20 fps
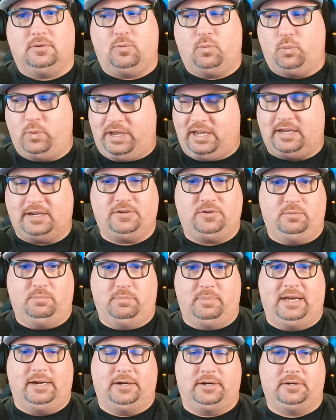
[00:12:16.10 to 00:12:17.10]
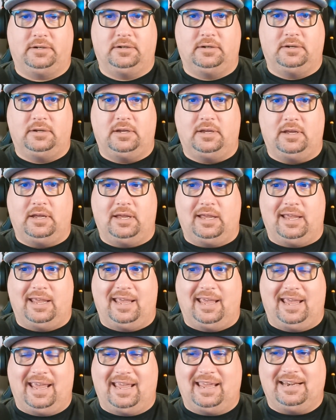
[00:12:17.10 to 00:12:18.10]
We can do better.
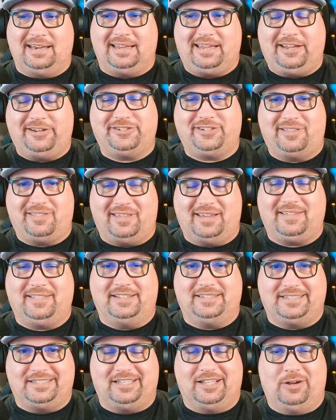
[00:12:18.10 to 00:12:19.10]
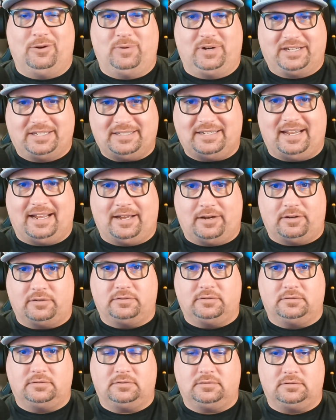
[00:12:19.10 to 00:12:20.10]
And here's the thing that's slowing us down.
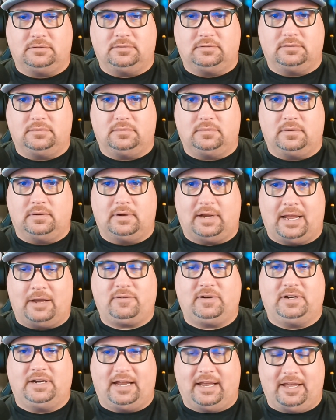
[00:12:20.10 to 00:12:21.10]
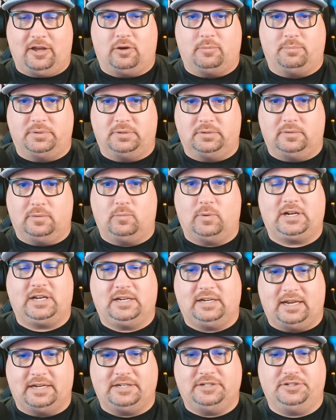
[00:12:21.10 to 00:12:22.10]
How can I help? What
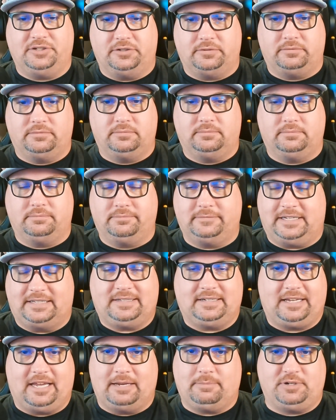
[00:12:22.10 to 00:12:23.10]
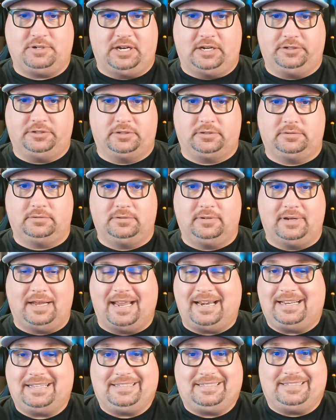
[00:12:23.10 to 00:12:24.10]
can I do? That's a game changer.
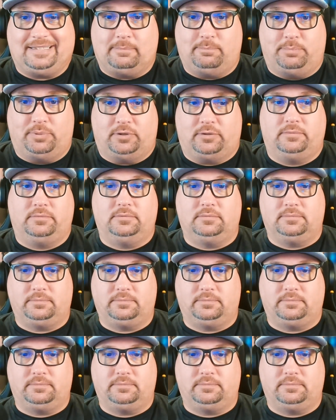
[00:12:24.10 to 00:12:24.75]
And it's simple.